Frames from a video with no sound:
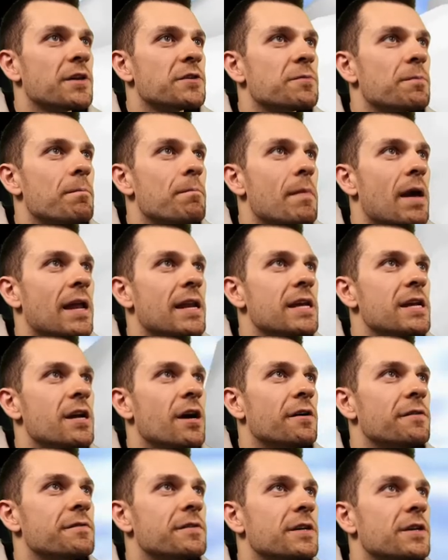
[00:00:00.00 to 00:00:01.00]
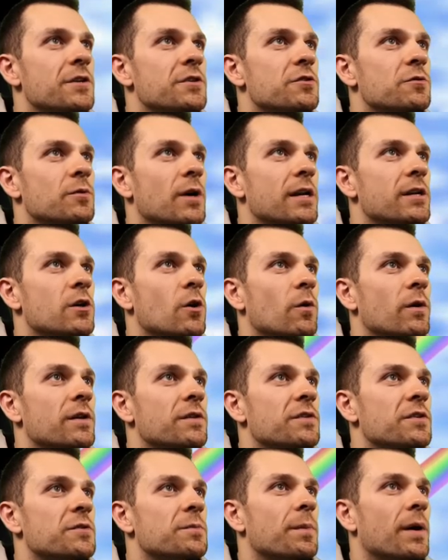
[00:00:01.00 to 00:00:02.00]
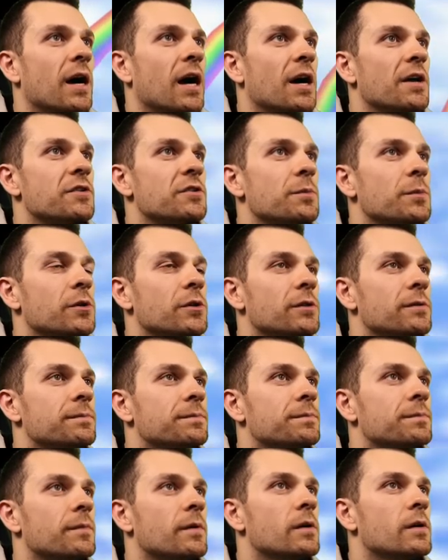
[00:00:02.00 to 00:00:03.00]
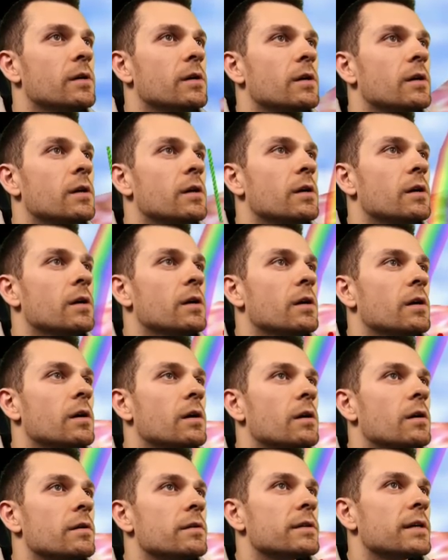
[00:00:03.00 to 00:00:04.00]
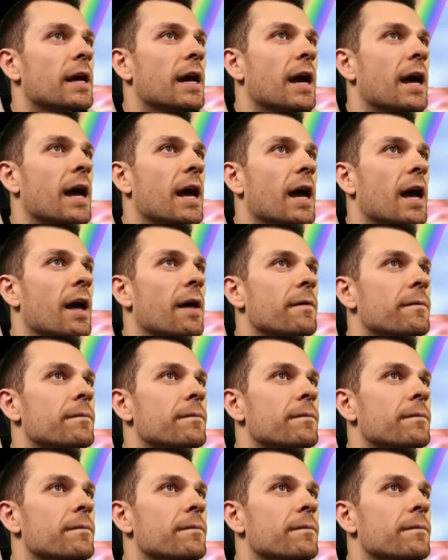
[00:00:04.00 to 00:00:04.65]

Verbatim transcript: many of these red coins as possible. Yeah.